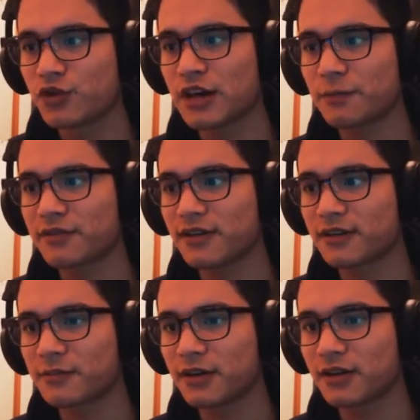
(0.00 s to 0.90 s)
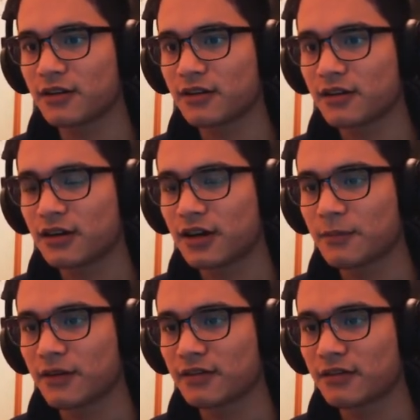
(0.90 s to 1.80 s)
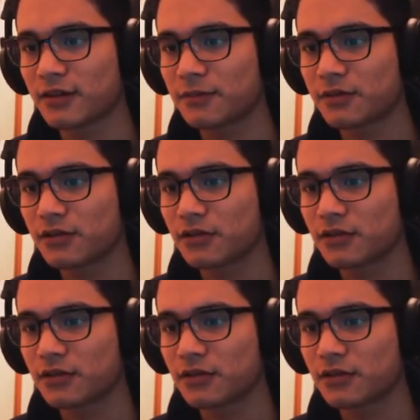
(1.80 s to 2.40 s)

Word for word: You can't protect me in my sleep.